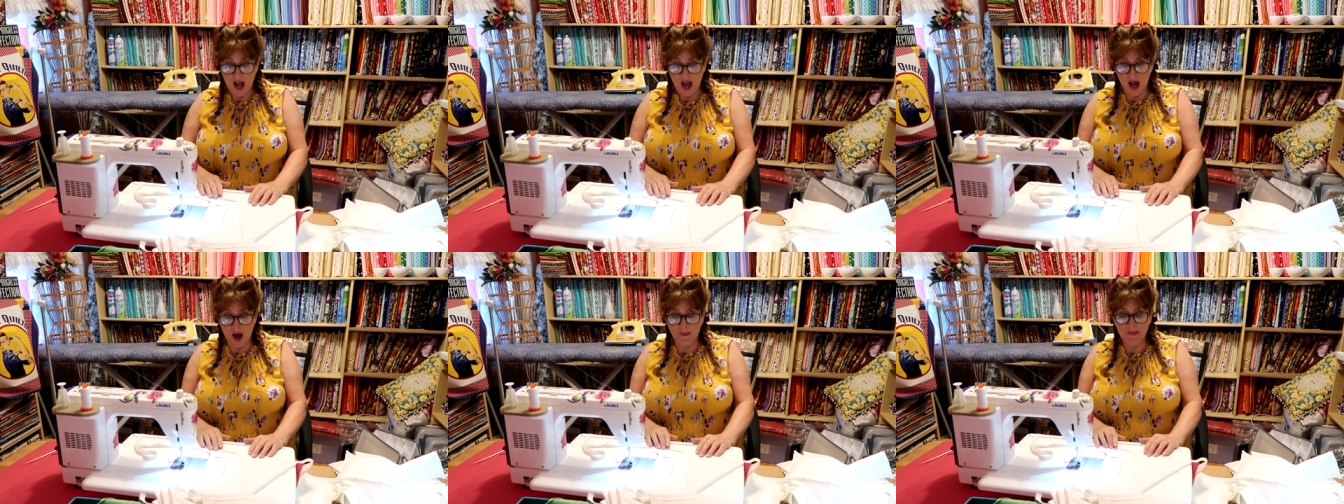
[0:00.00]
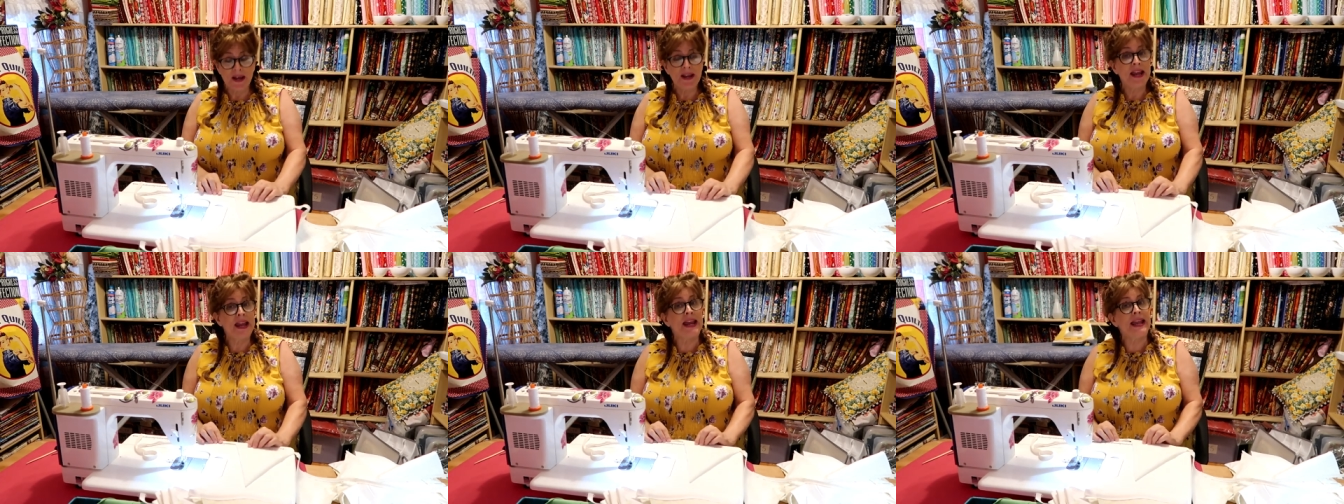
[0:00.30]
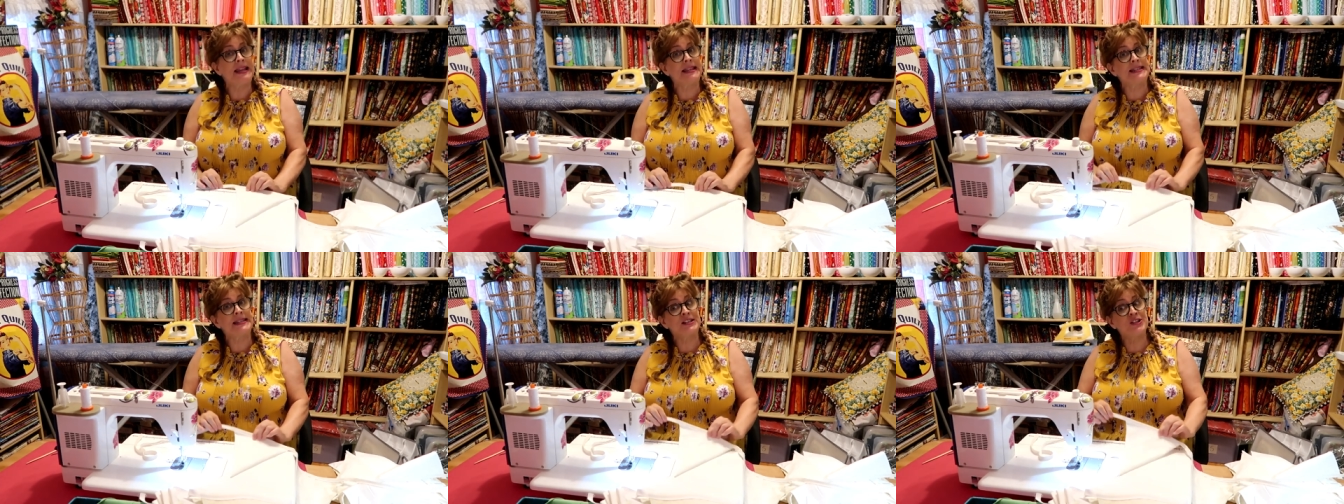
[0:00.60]
Um,
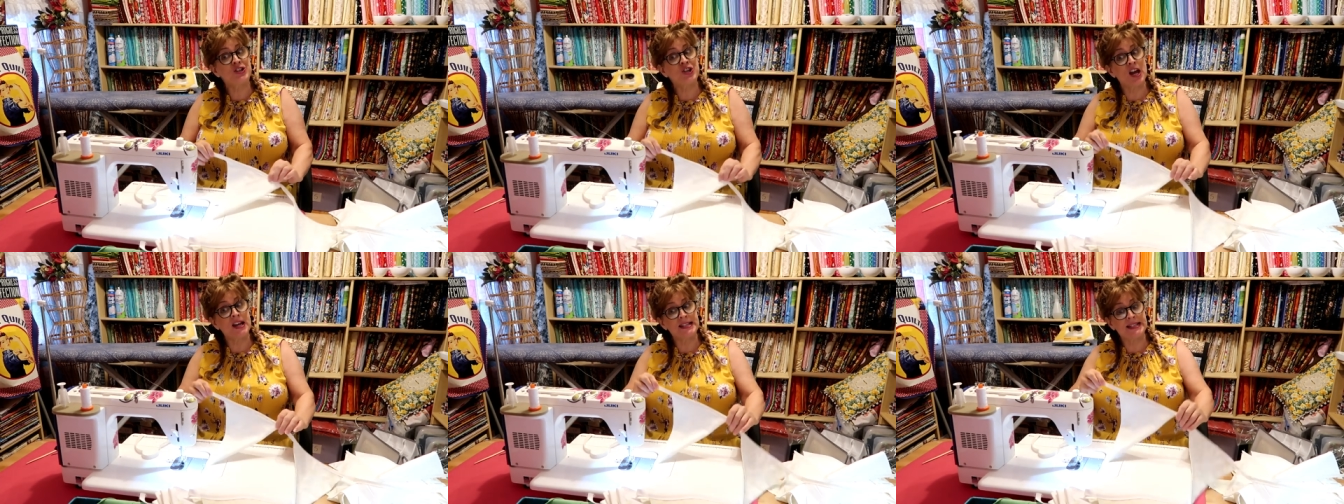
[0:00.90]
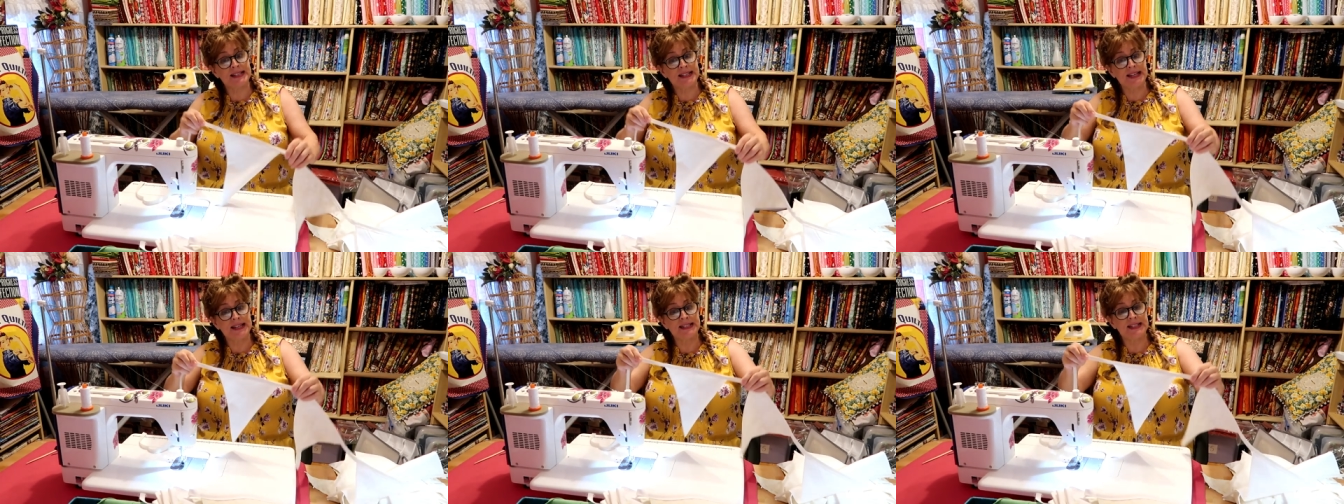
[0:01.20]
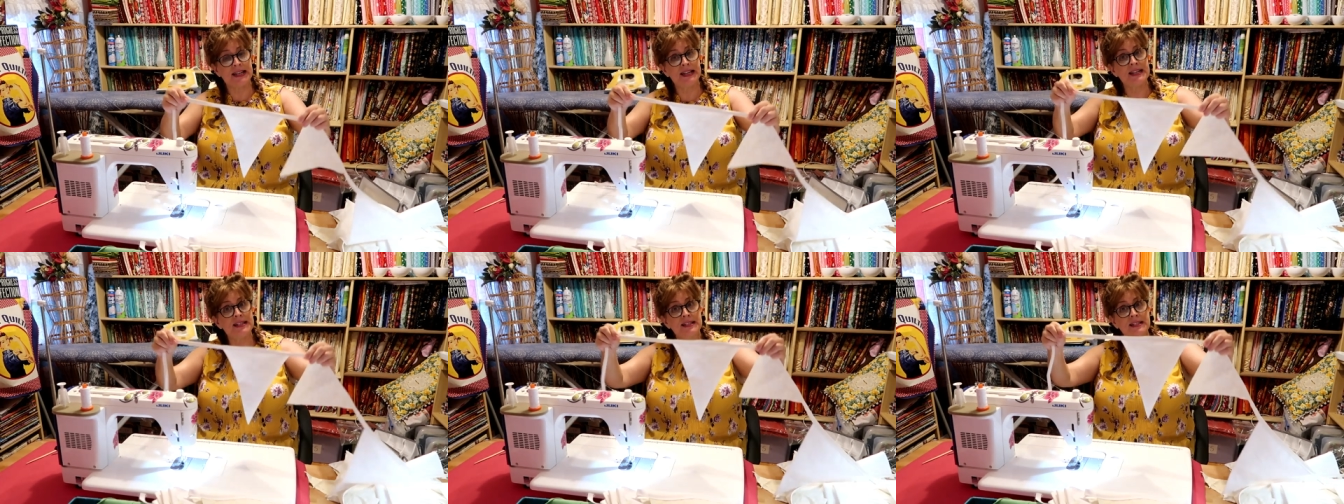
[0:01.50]
it just is
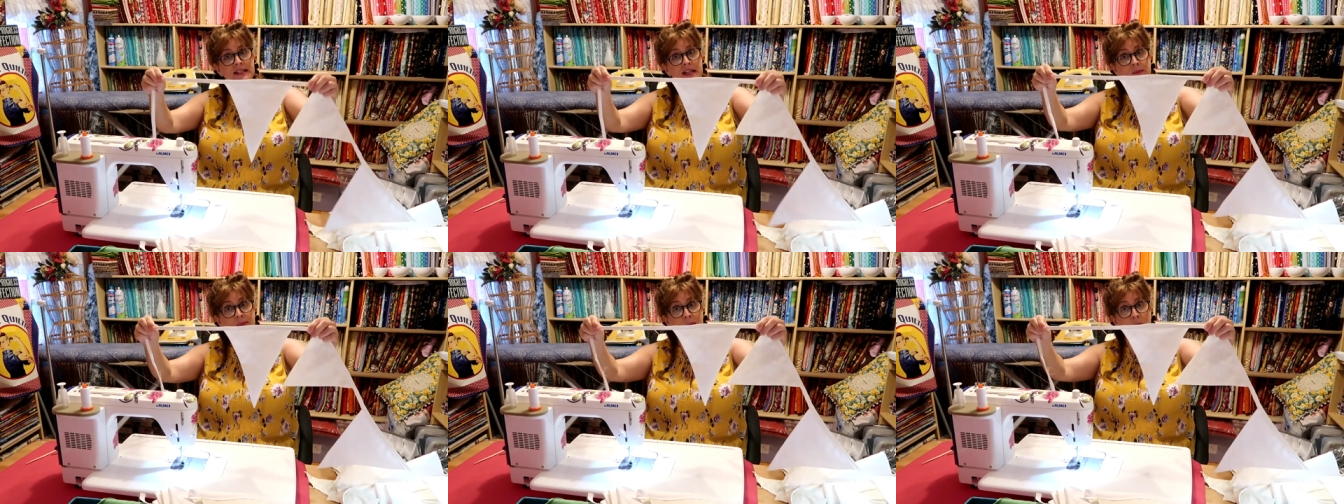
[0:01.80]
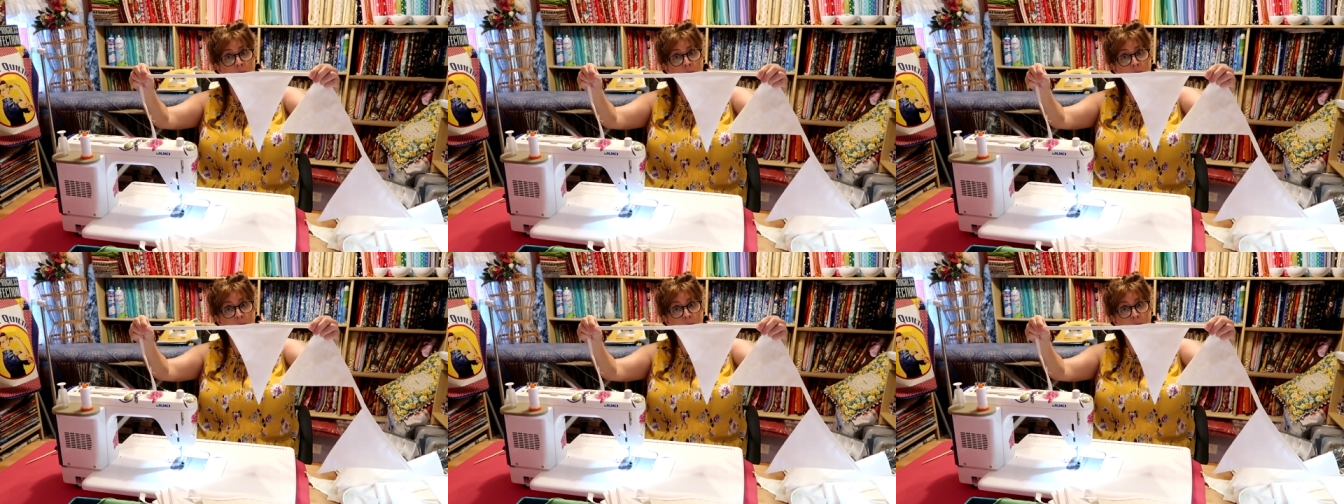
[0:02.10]
an instant